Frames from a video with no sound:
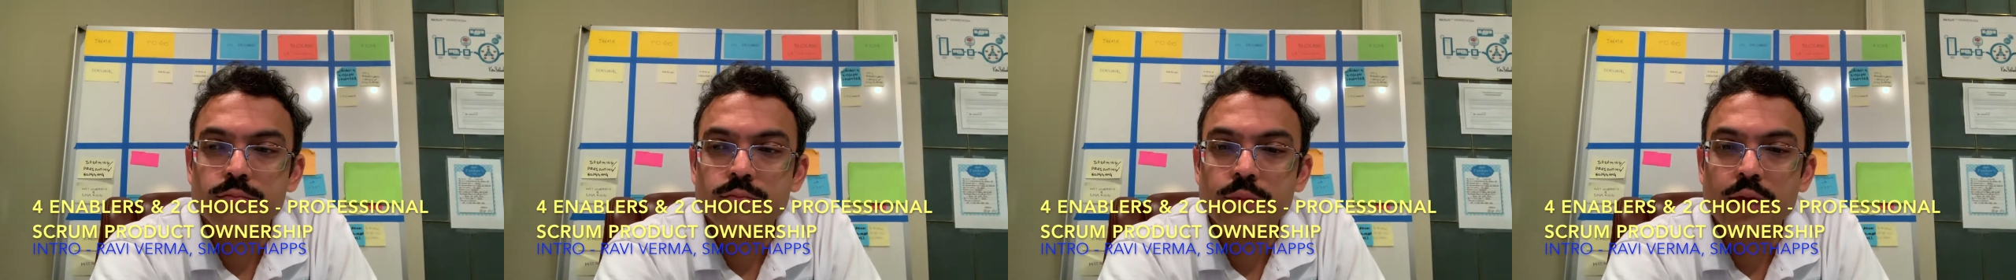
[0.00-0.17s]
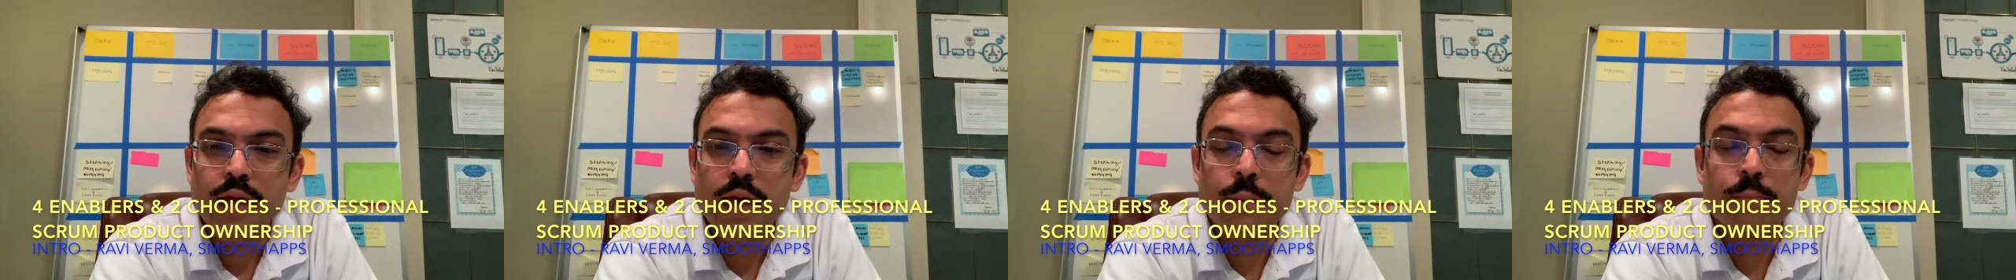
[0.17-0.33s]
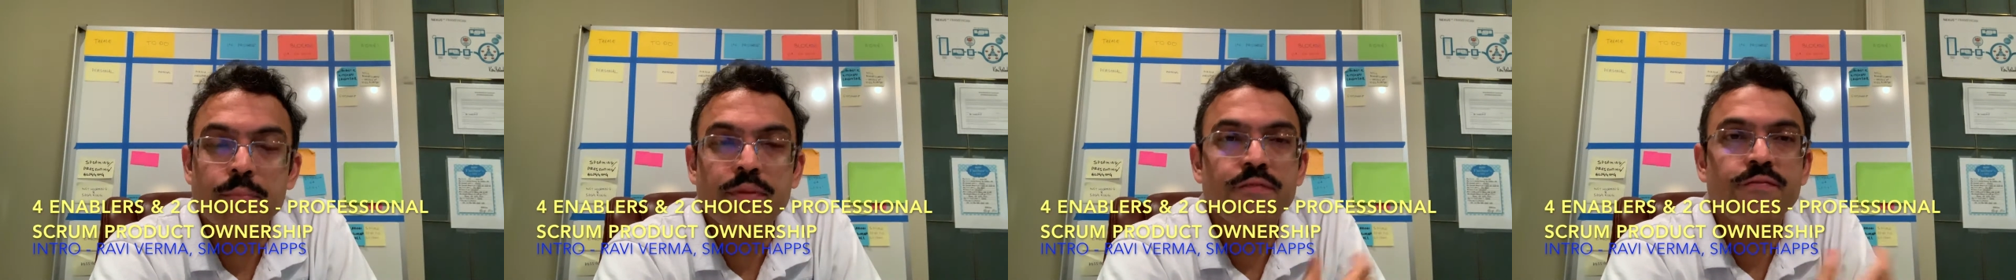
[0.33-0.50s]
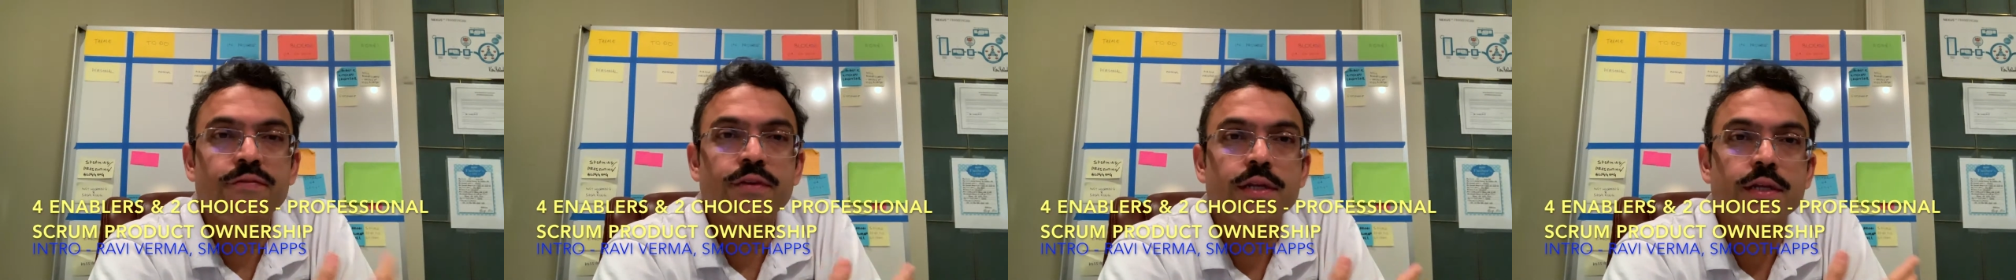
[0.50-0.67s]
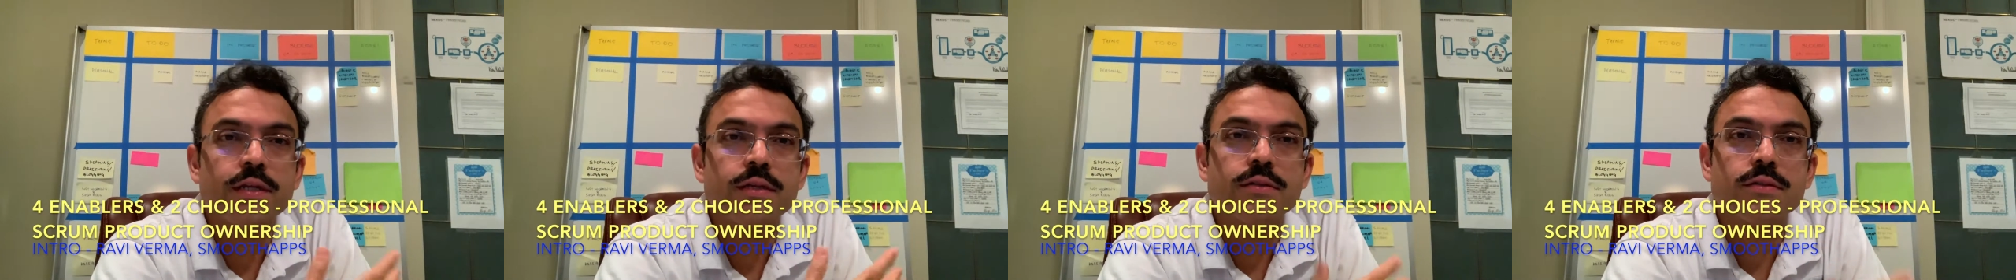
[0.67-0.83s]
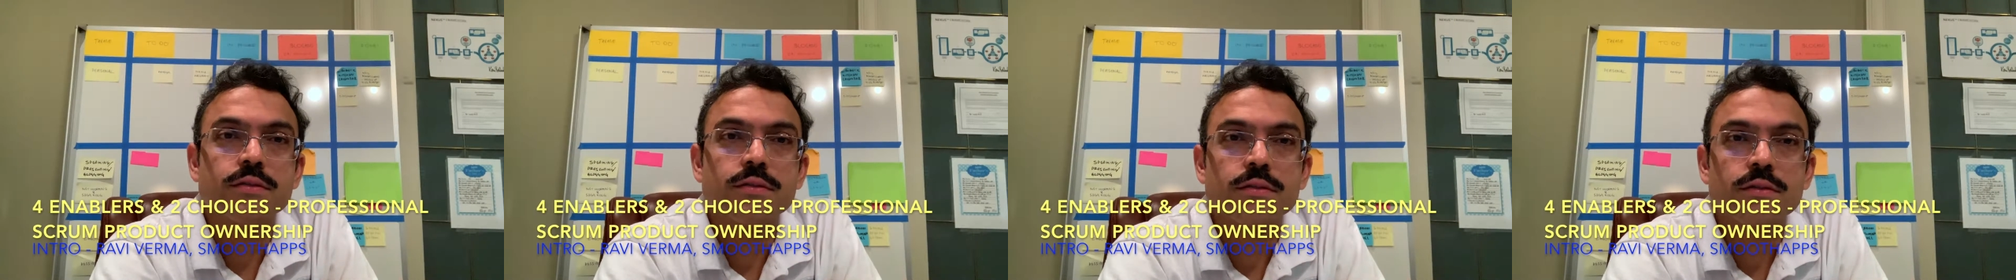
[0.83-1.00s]

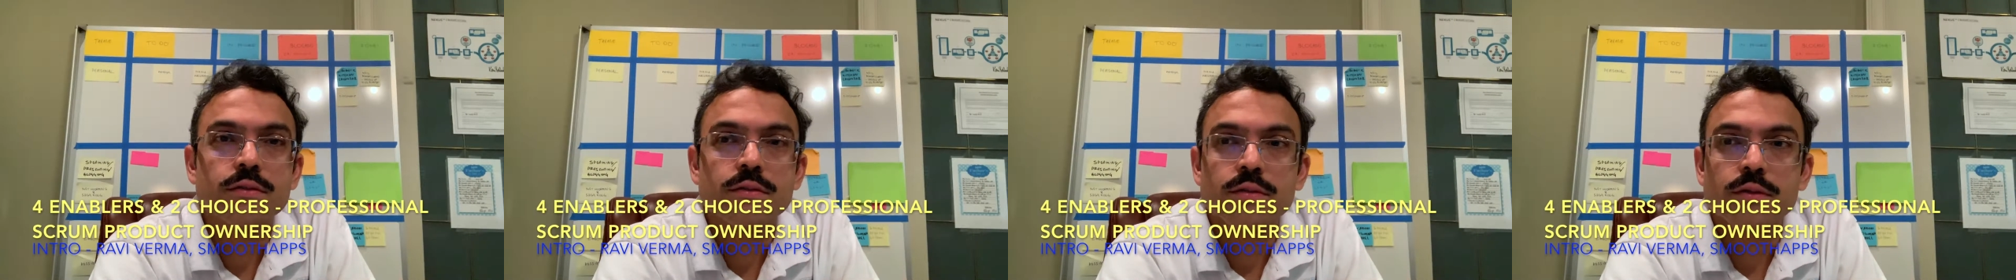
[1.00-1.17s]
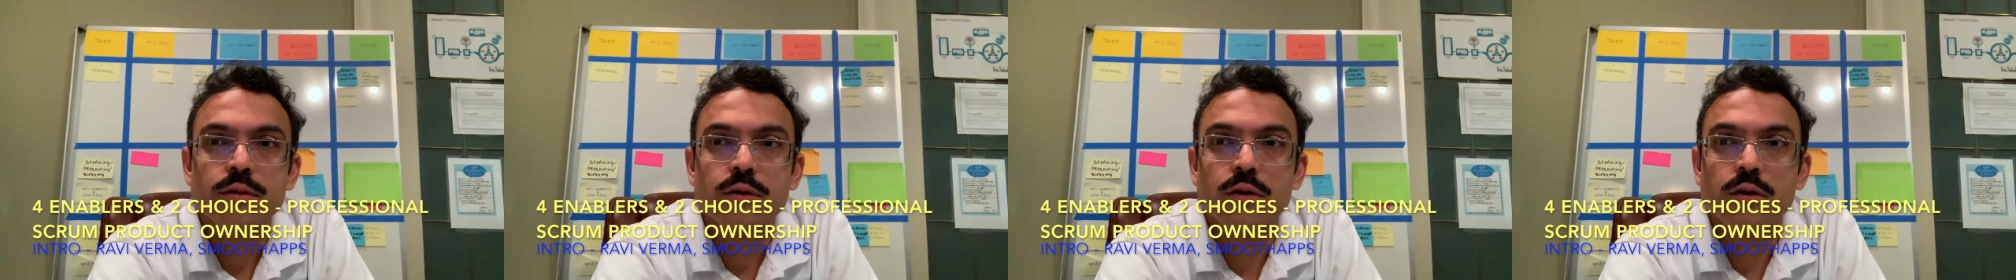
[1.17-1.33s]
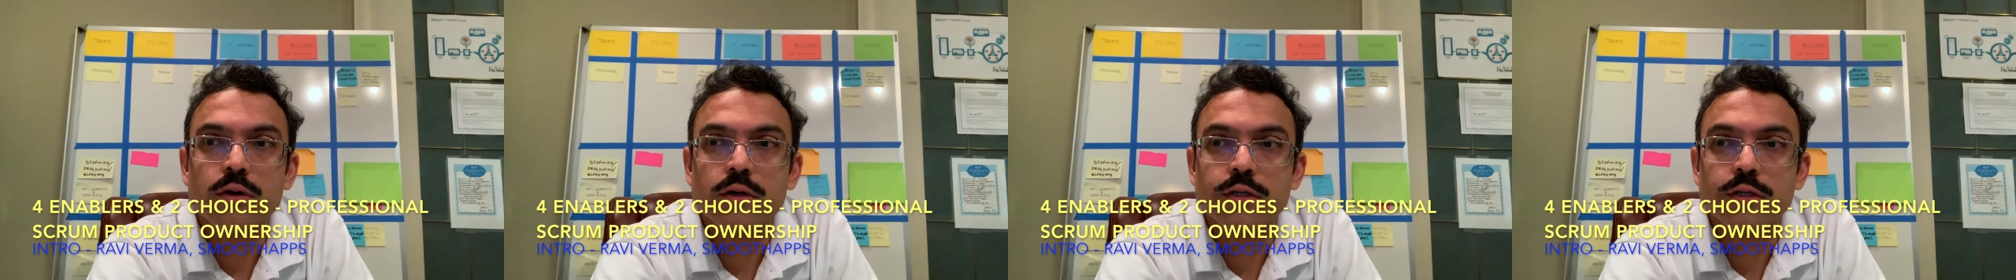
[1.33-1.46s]
epiphanies or